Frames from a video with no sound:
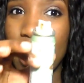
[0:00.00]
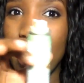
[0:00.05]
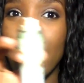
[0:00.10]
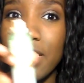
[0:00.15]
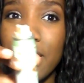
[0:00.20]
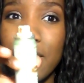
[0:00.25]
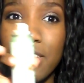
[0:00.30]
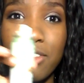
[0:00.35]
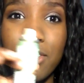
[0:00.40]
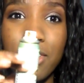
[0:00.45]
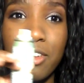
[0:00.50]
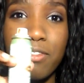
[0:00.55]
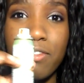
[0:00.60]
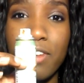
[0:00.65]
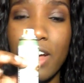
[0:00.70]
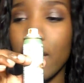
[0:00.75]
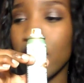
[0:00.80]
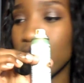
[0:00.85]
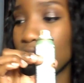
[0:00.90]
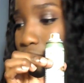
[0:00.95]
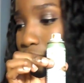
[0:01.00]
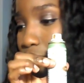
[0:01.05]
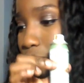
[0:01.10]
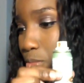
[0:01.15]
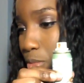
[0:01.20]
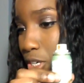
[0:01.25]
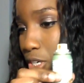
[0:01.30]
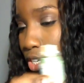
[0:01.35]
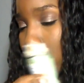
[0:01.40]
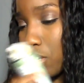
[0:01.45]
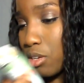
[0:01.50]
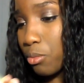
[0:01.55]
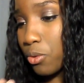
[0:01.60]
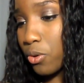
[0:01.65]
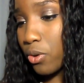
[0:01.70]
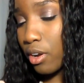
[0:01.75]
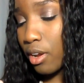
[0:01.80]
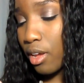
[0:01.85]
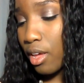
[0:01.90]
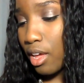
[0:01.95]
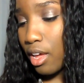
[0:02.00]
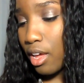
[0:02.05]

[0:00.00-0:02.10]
I can't really find this too much anymore.